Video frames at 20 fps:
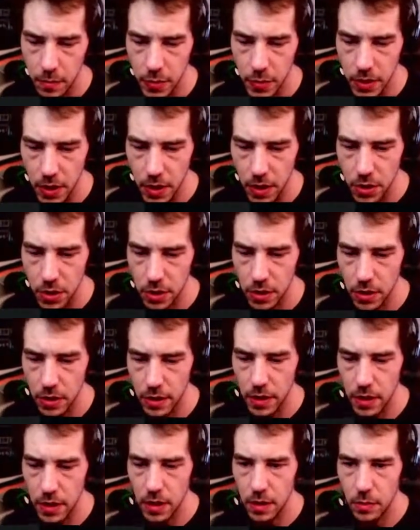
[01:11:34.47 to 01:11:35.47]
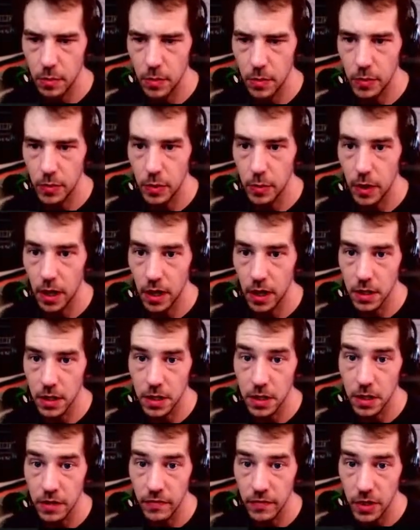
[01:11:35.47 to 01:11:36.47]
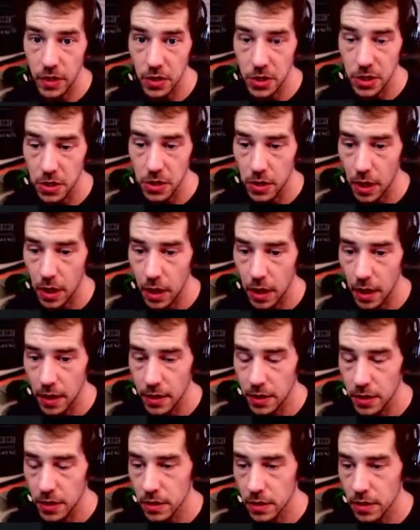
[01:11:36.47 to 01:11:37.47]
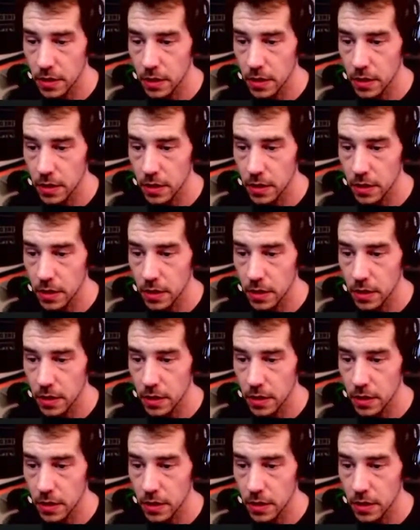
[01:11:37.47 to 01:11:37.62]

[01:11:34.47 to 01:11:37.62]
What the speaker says: potentially maybe buy a TV slot,